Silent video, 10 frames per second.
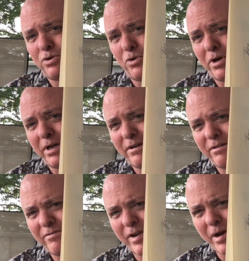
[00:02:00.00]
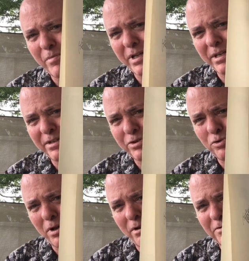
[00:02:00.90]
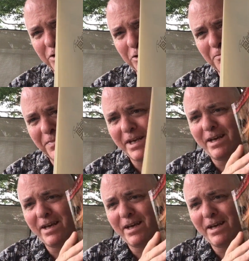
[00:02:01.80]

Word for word: Choy, Family is Who Loves You.